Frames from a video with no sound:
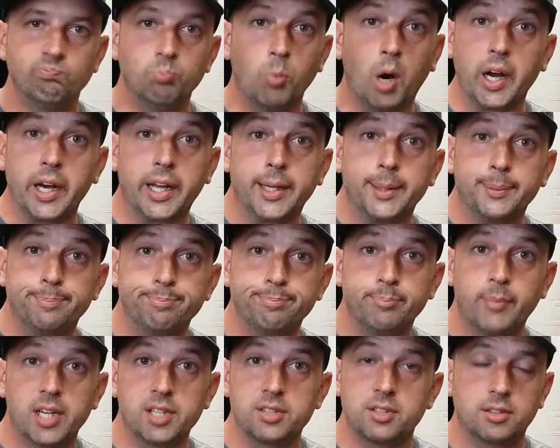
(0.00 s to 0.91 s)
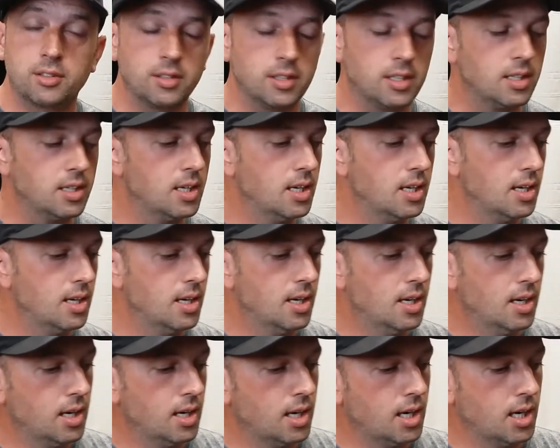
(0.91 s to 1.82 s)
money, basically.
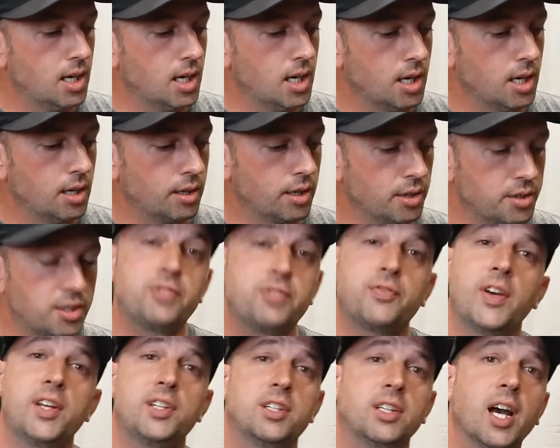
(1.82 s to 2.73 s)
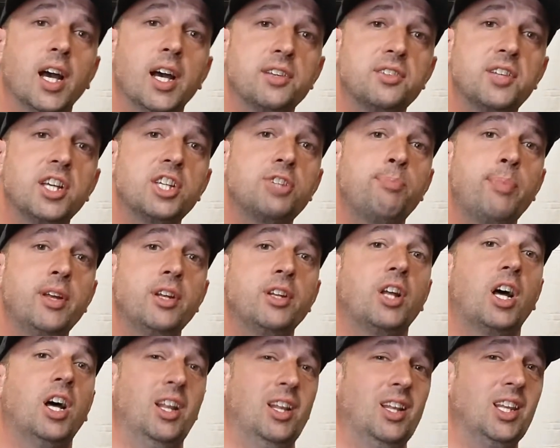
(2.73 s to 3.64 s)
Because let's face it, guys, they
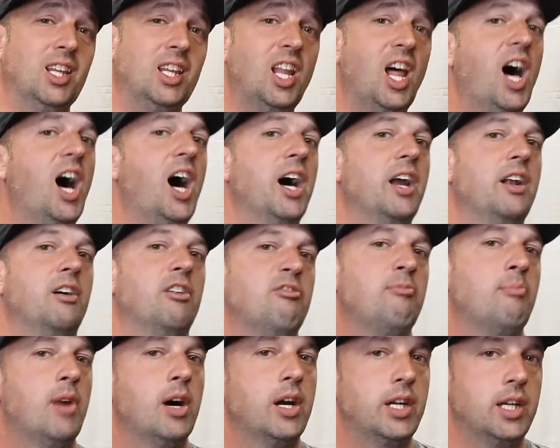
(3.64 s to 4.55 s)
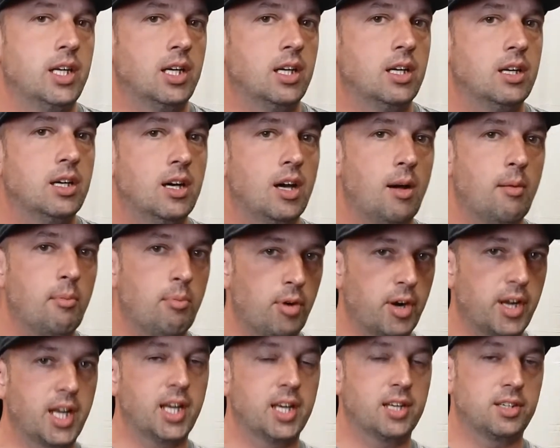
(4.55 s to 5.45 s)
spend a lot of money
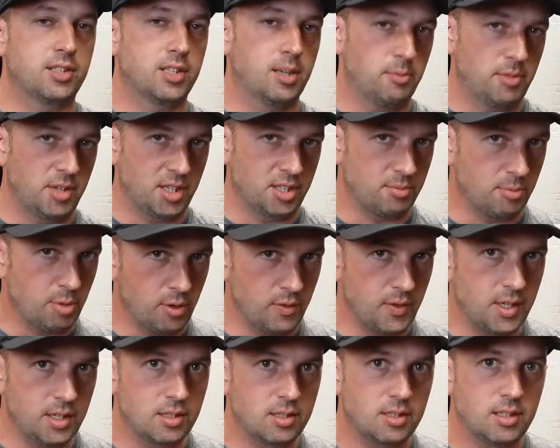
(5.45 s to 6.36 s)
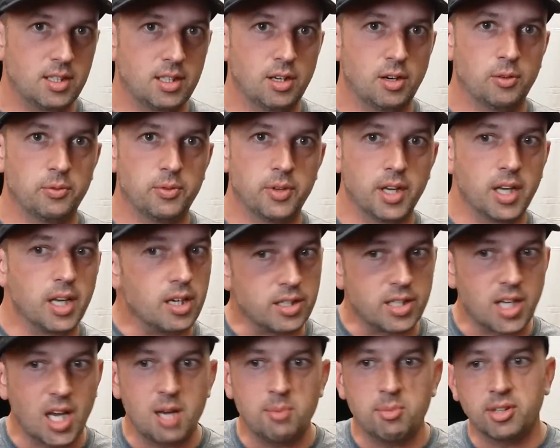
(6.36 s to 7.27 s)
bringing us some of these movies. You know, the
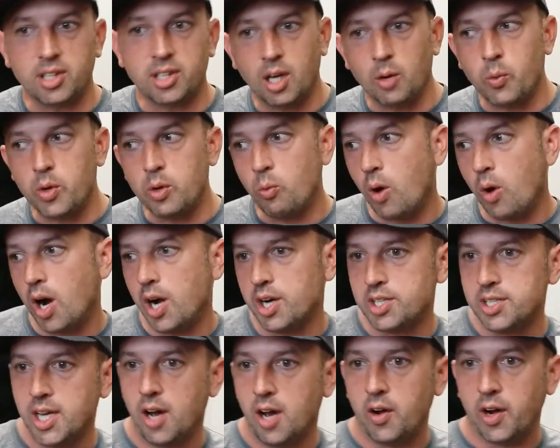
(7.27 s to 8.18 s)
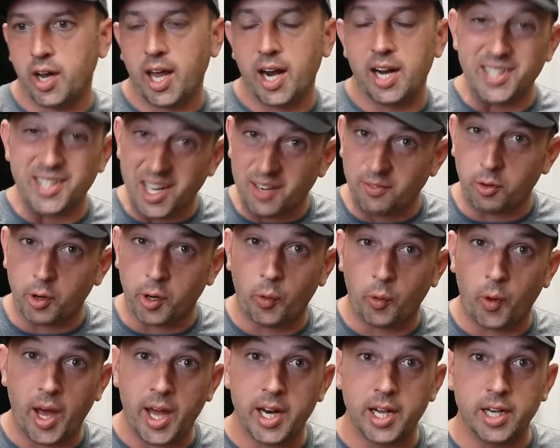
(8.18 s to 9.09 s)
entertainment that we watch now and kind of take for
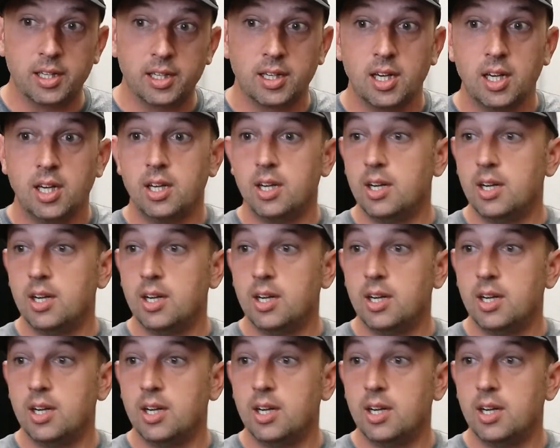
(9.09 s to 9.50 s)
granted,